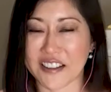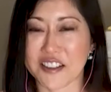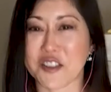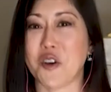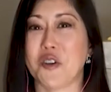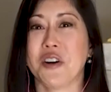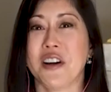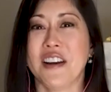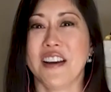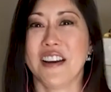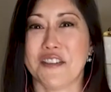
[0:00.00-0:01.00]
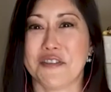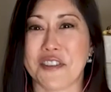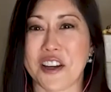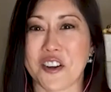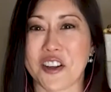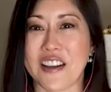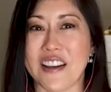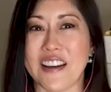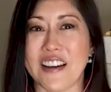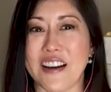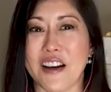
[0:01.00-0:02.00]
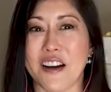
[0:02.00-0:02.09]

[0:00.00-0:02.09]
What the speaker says: So a very